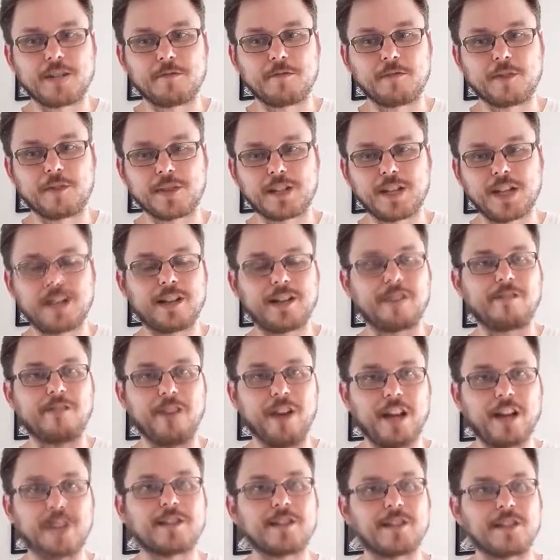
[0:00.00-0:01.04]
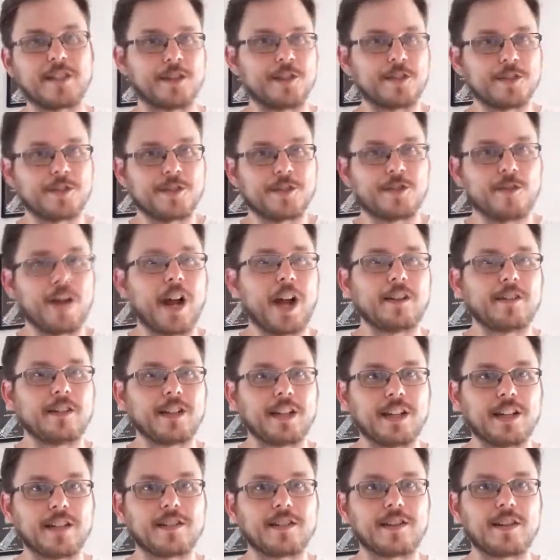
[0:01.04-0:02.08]
will take advantage of their
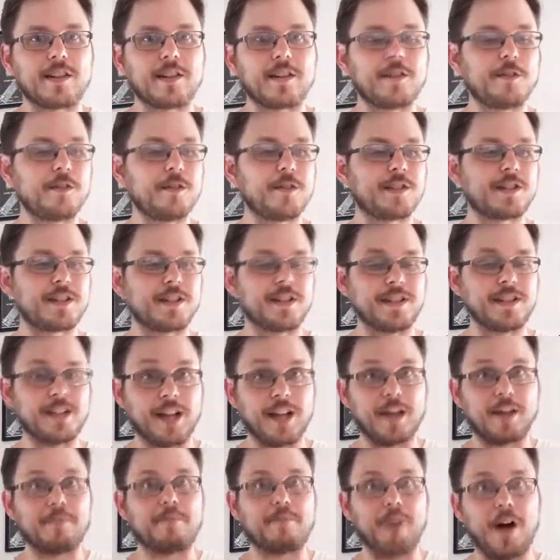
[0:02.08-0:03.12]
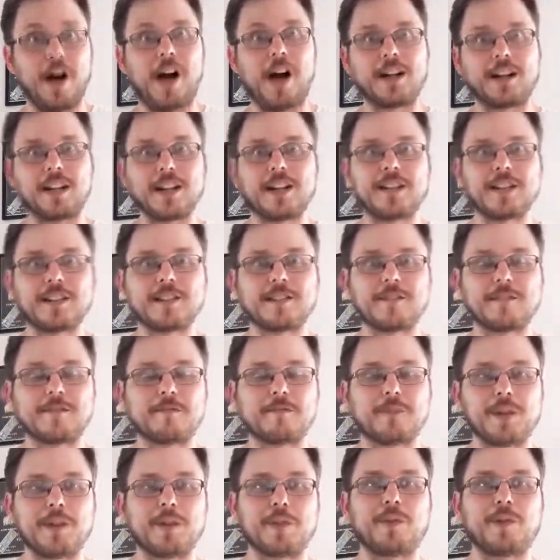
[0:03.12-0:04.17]
surroundings and use dead bodies of
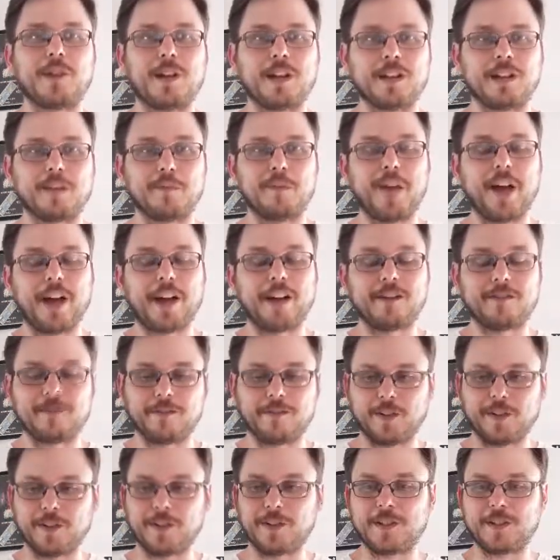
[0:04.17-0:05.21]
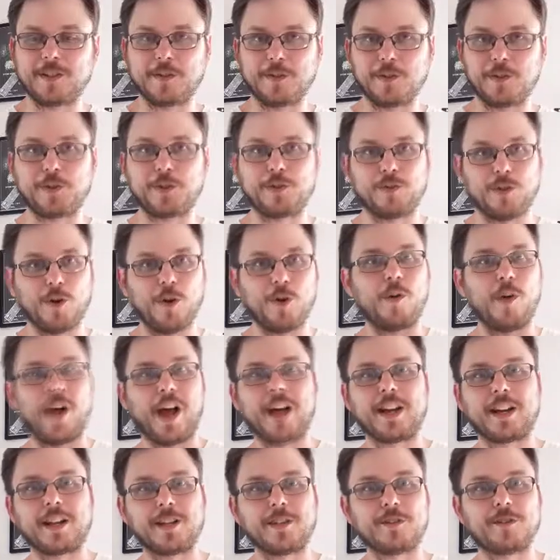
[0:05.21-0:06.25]
people on the battlefield to throw
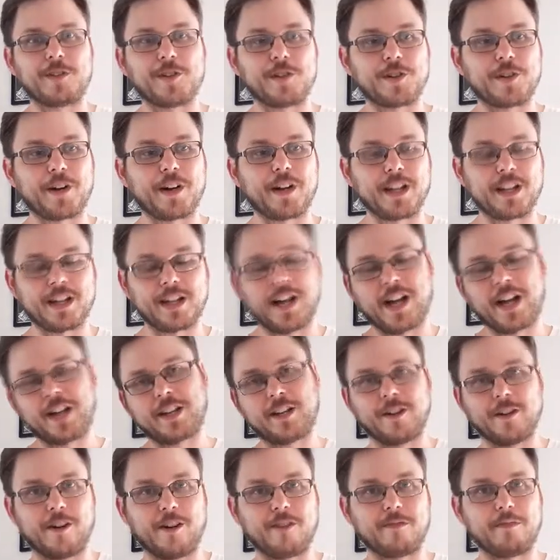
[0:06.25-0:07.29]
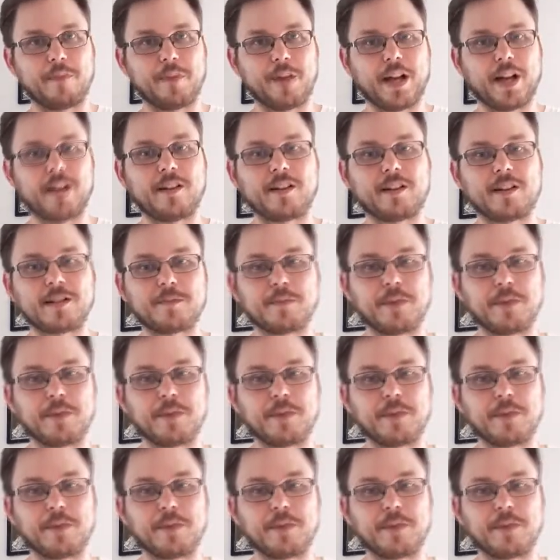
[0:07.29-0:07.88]
at you and try to knock you off balance,